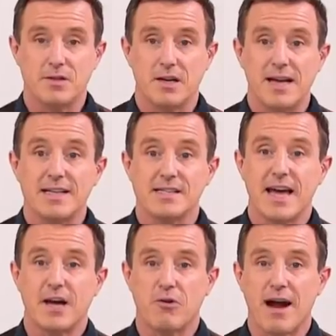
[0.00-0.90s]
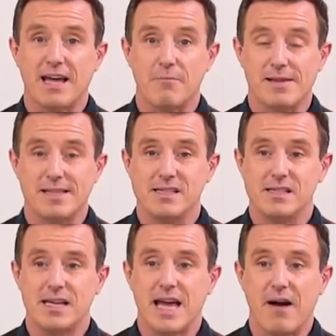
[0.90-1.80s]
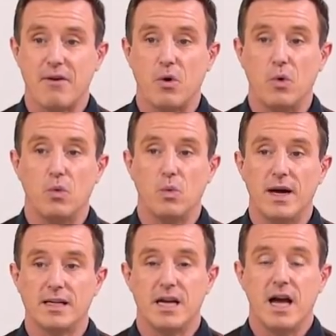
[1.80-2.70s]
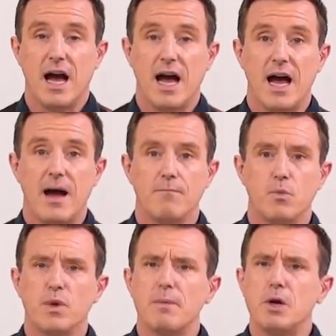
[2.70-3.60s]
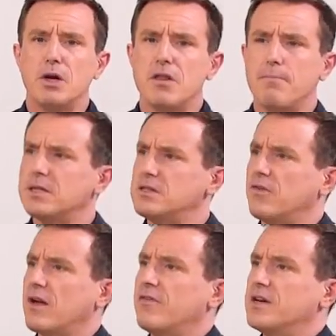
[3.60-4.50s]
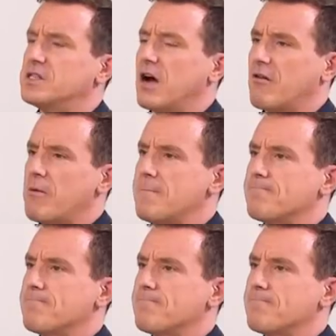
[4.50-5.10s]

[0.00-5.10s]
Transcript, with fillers: so let's get cracking with this and see how it all works. Um, we're going to be looking at the butterfly first, Sarah, are we?